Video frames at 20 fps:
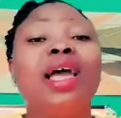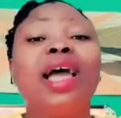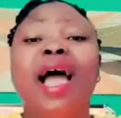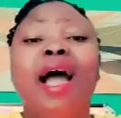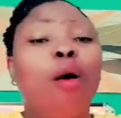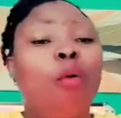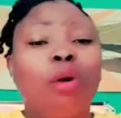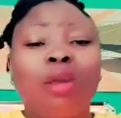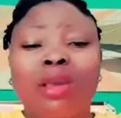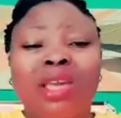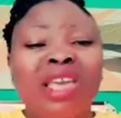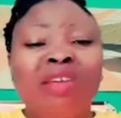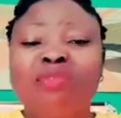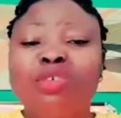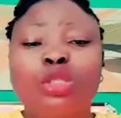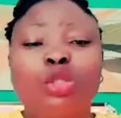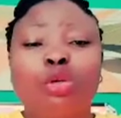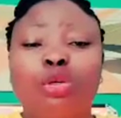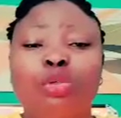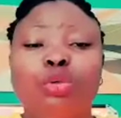I will give
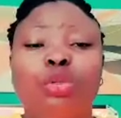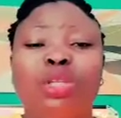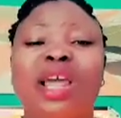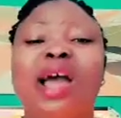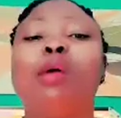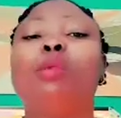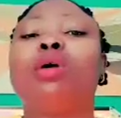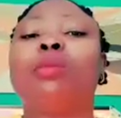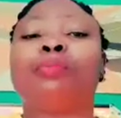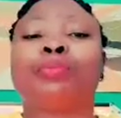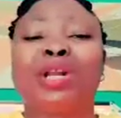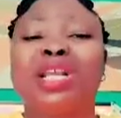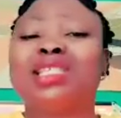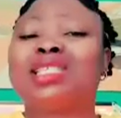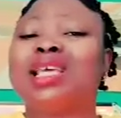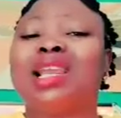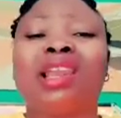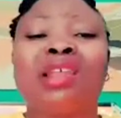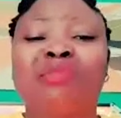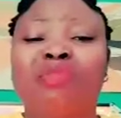it to you that way. Praise
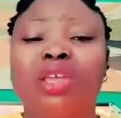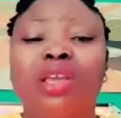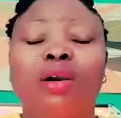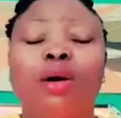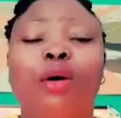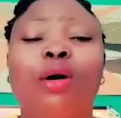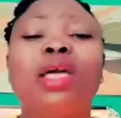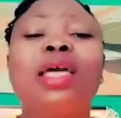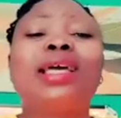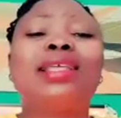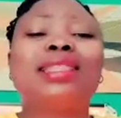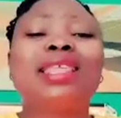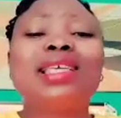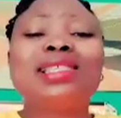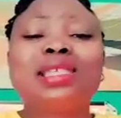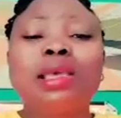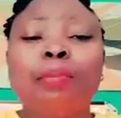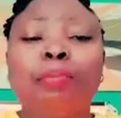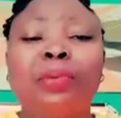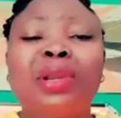the living God.
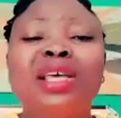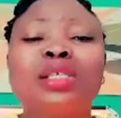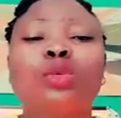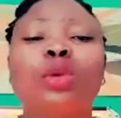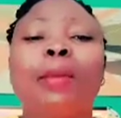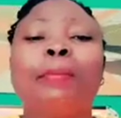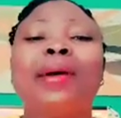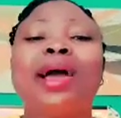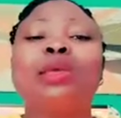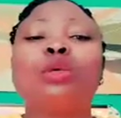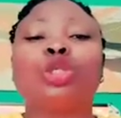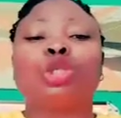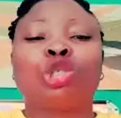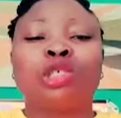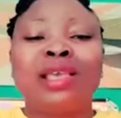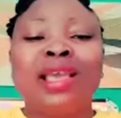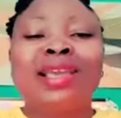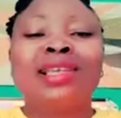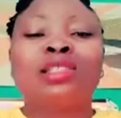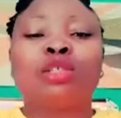This is a place whereby you
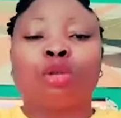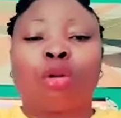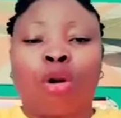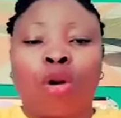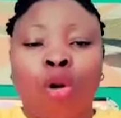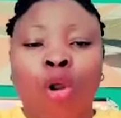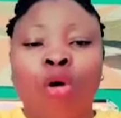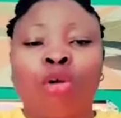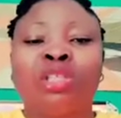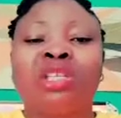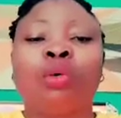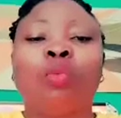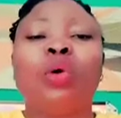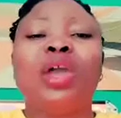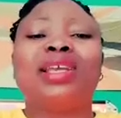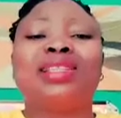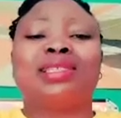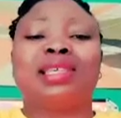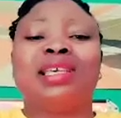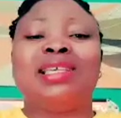say it raw the
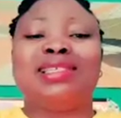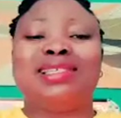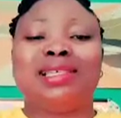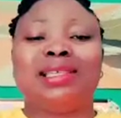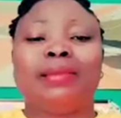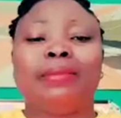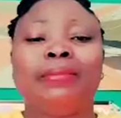way it is.